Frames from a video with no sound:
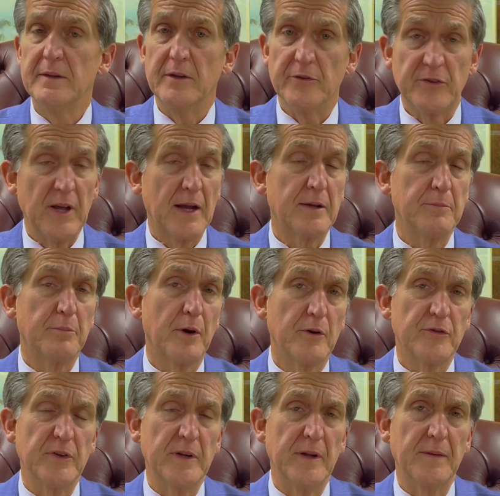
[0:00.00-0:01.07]
the second
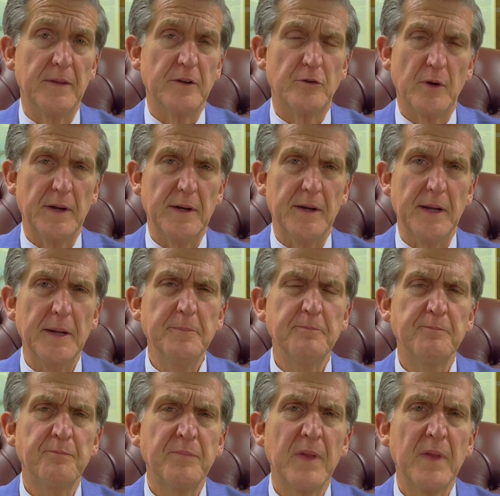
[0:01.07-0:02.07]
person of the Trinity.